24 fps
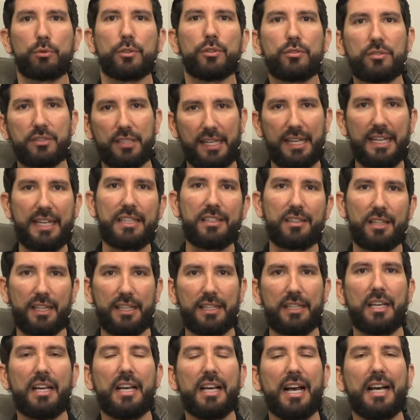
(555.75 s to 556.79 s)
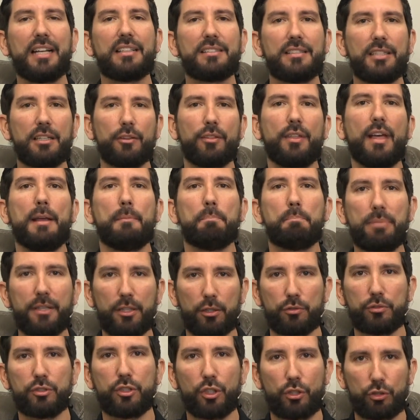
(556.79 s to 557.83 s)
routinely until they
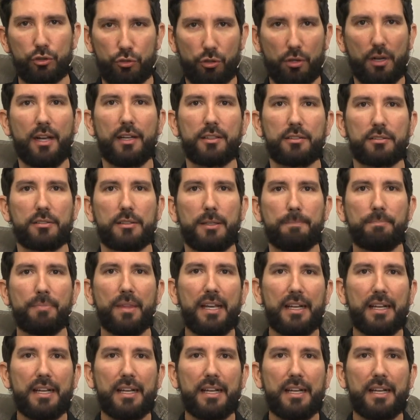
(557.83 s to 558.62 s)
build your trust.